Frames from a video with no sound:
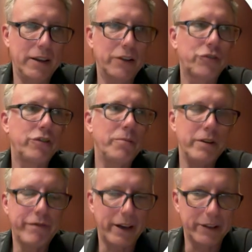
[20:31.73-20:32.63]
extremely
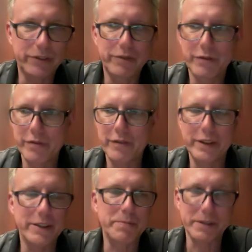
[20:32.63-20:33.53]
fast
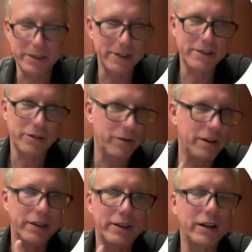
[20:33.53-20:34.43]
in this business, or
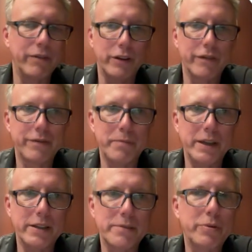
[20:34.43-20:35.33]
at the level of
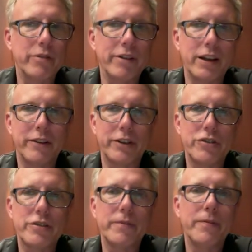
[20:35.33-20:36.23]
minutes per realization.